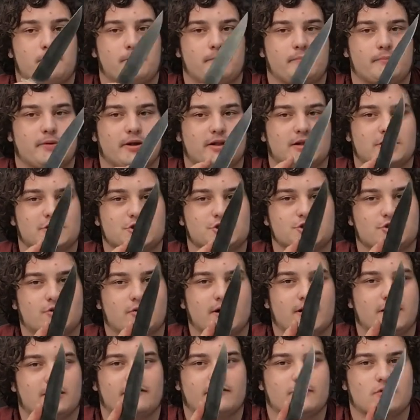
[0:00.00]
But the
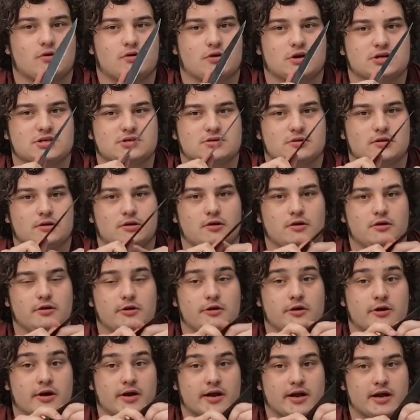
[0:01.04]
choil, of course,
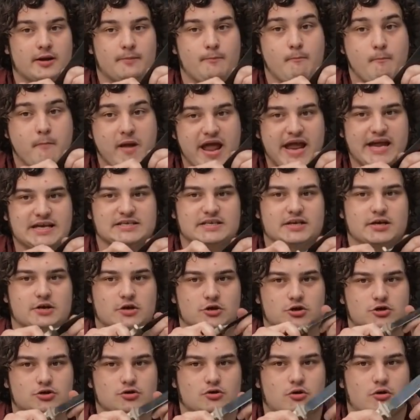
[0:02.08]
you're going to get amazing
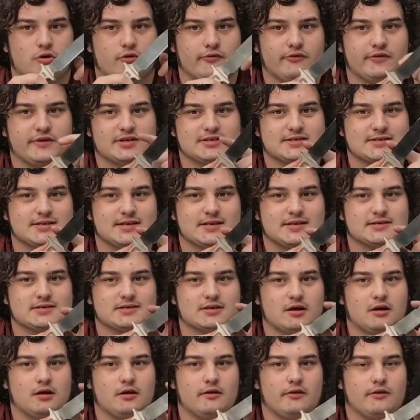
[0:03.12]
control. This is
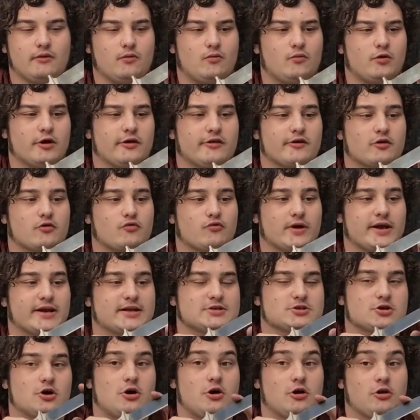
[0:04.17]
one of the
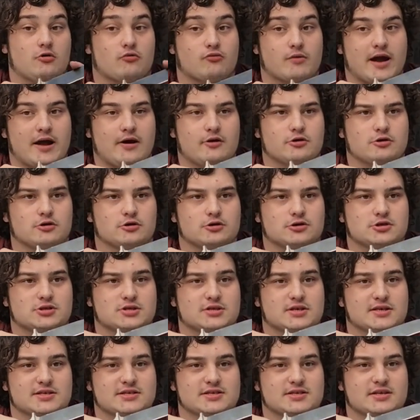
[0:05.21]
greatest
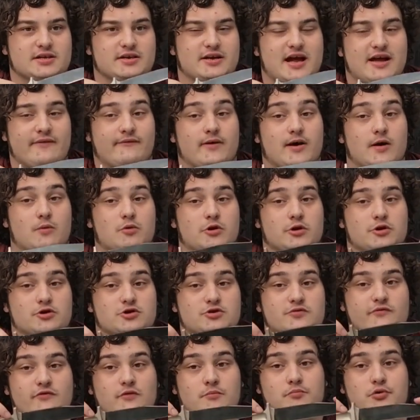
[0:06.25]
all-arounders. This is the knife I would use
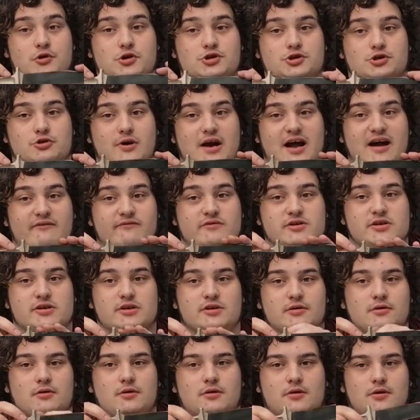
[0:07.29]
for bushcraft.
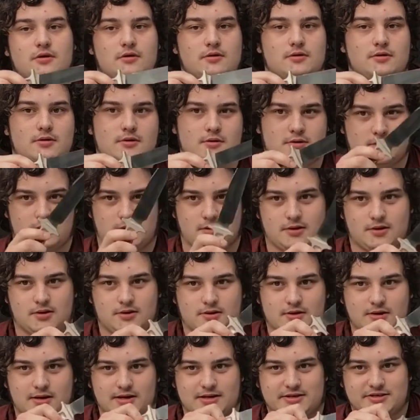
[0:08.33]

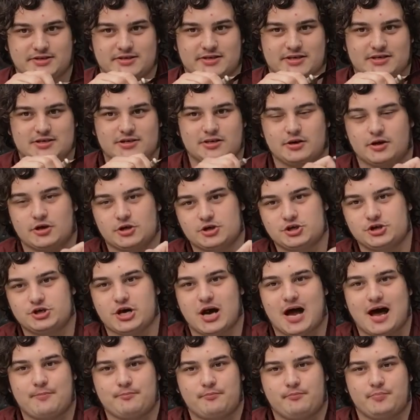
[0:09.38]
It's just, you could
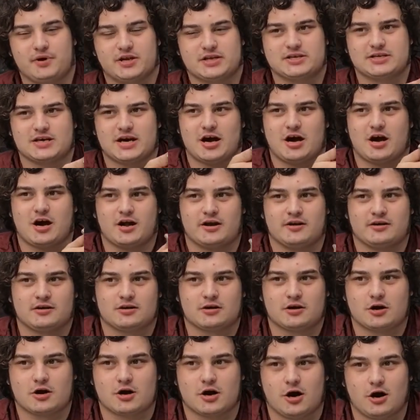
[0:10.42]
chop, baton,
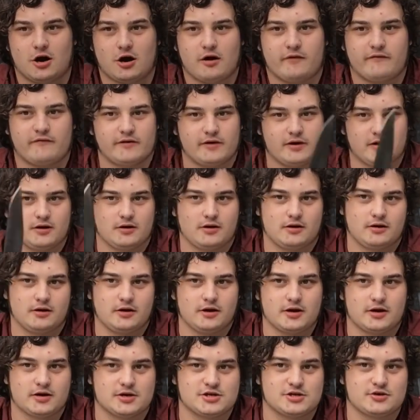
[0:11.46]
carve.
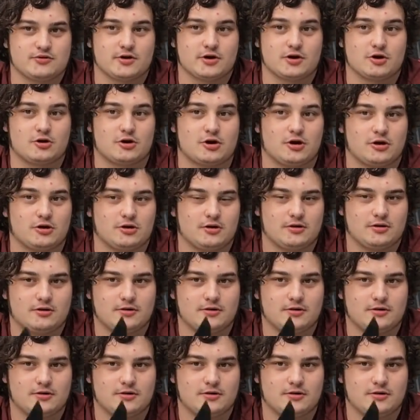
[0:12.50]
You could do it all.